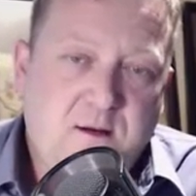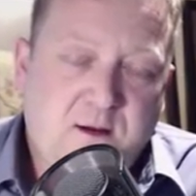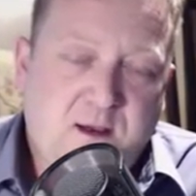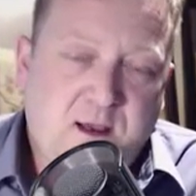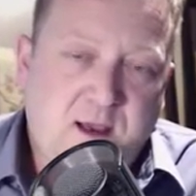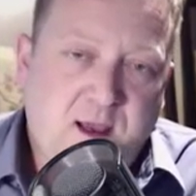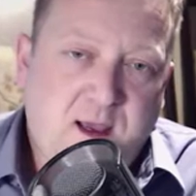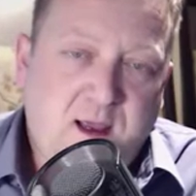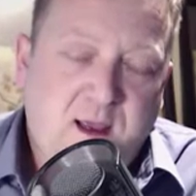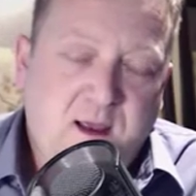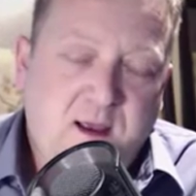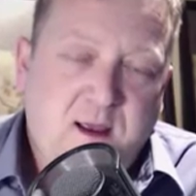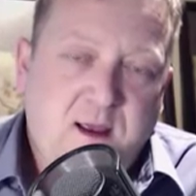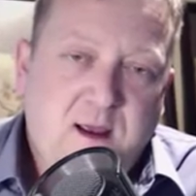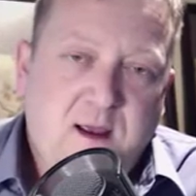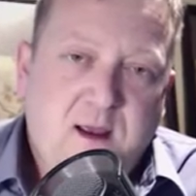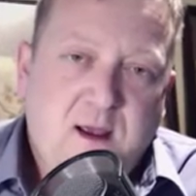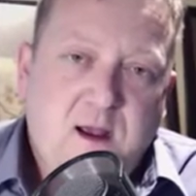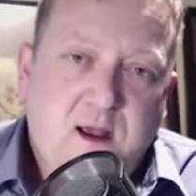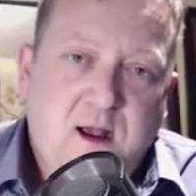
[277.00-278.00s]
Okay?
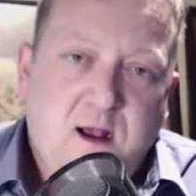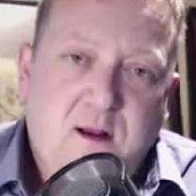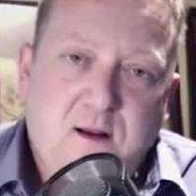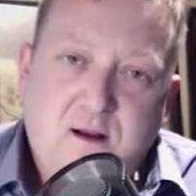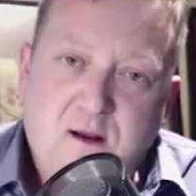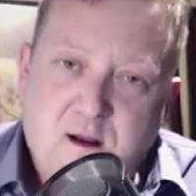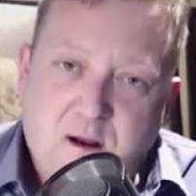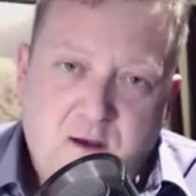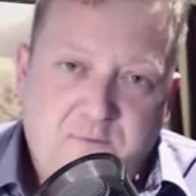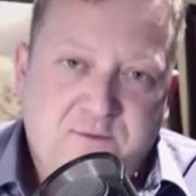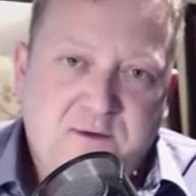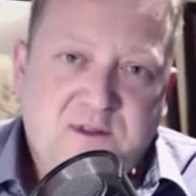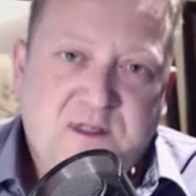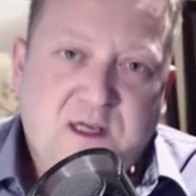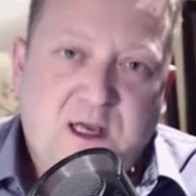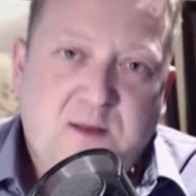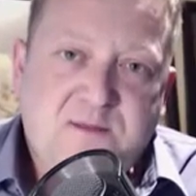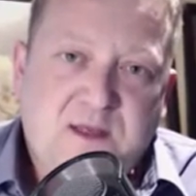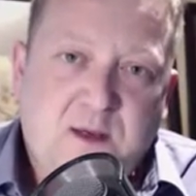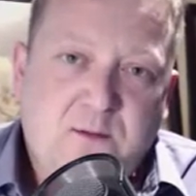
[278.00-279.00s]

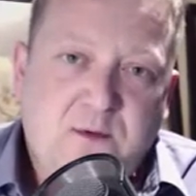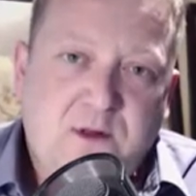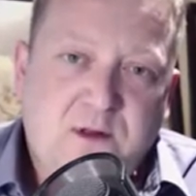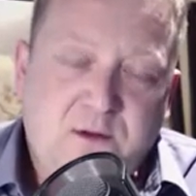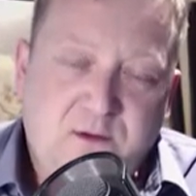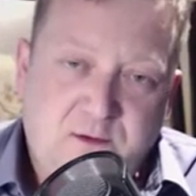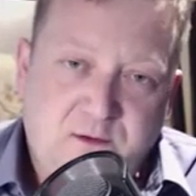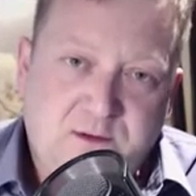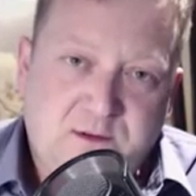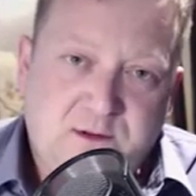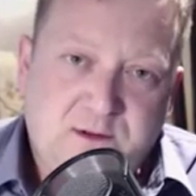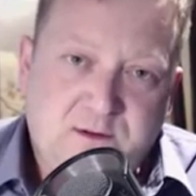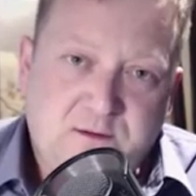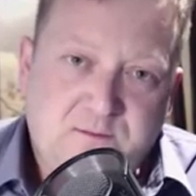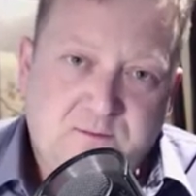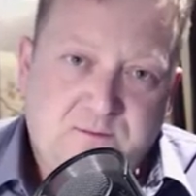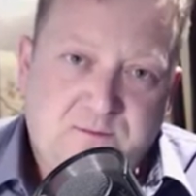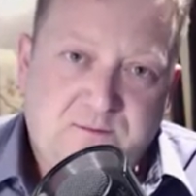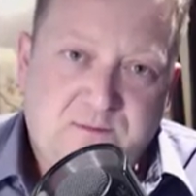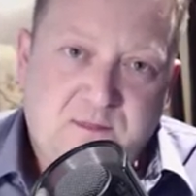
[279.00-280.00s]
Oftentimes I would lose.
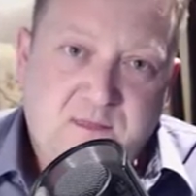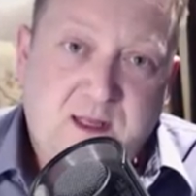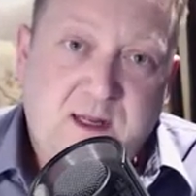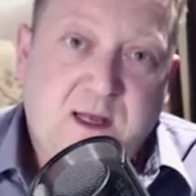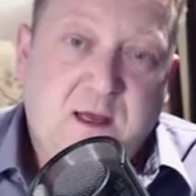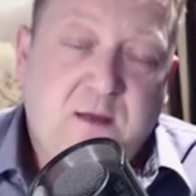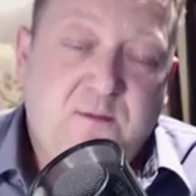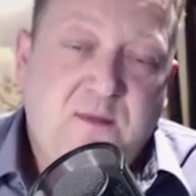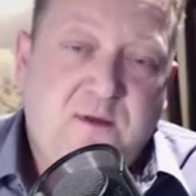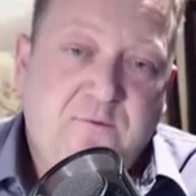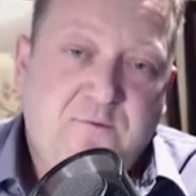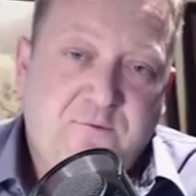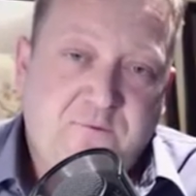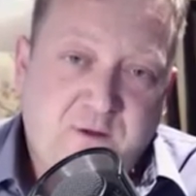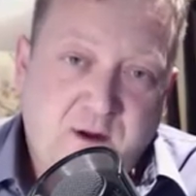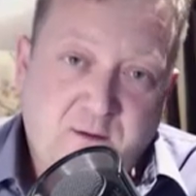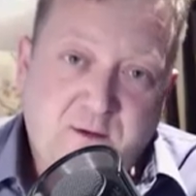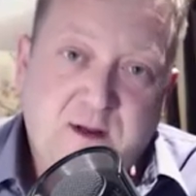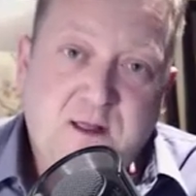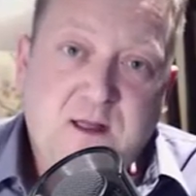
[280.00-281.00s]
And I'd be
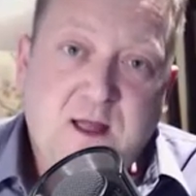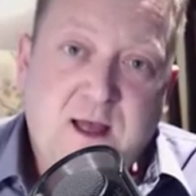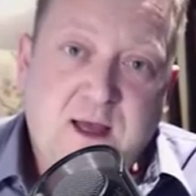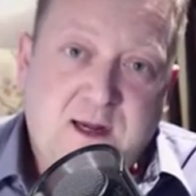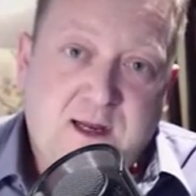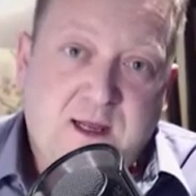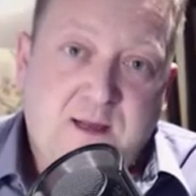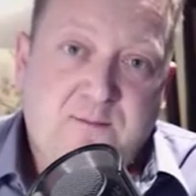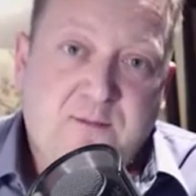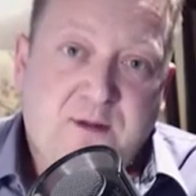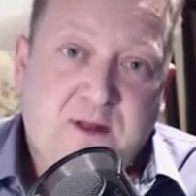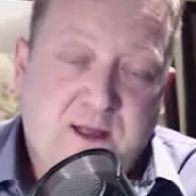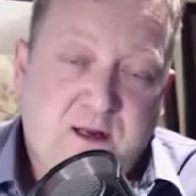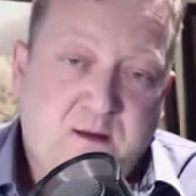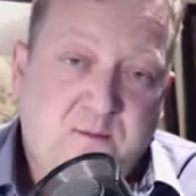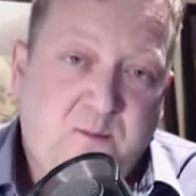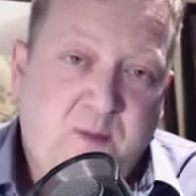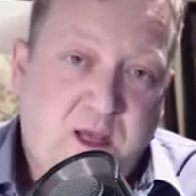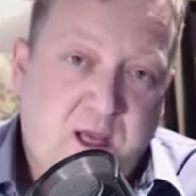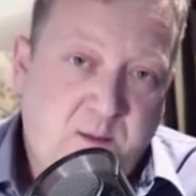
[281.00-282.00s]
very glad I played
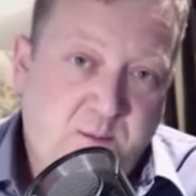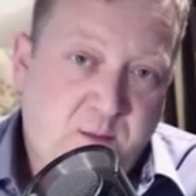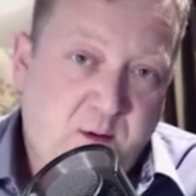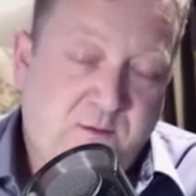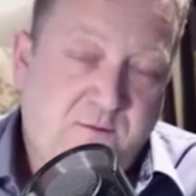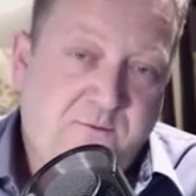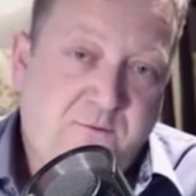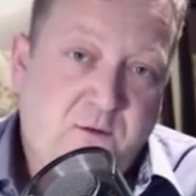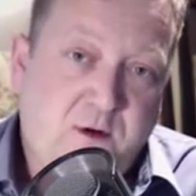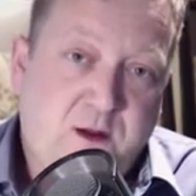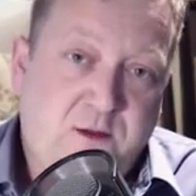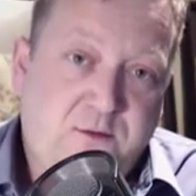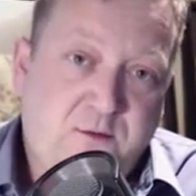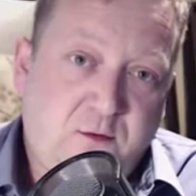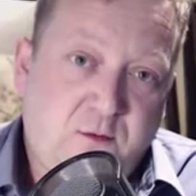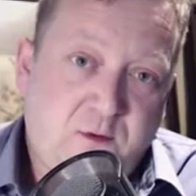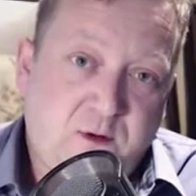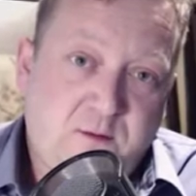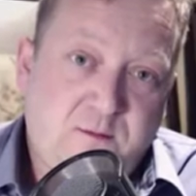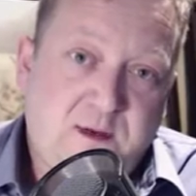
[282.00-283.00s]
on paper before I
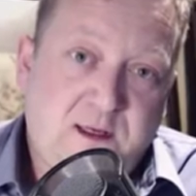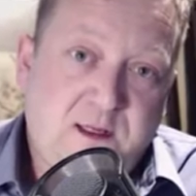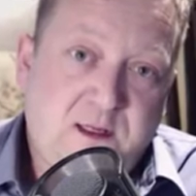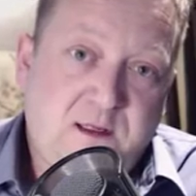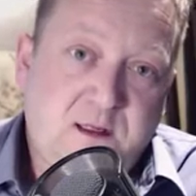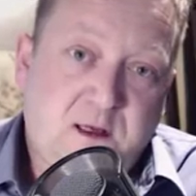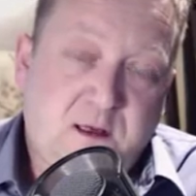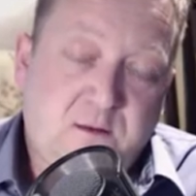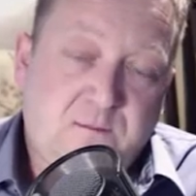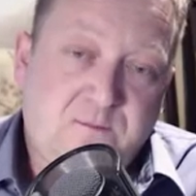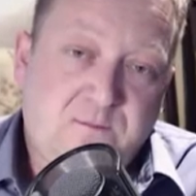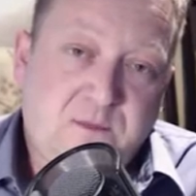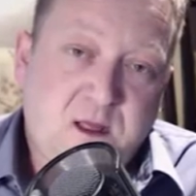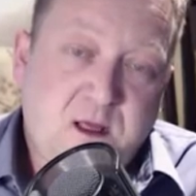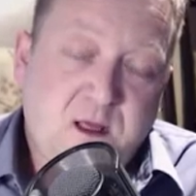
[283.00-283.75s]
threw real money down.